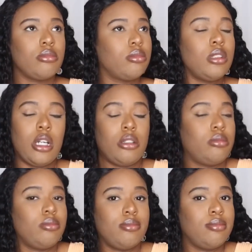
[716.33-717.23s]
No,
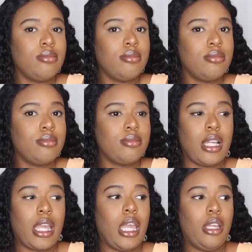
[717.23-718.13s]
I
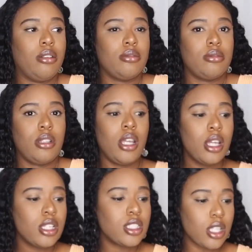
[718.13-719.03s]
can't.
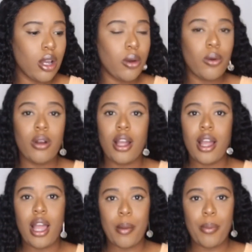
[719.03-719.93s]
So I'll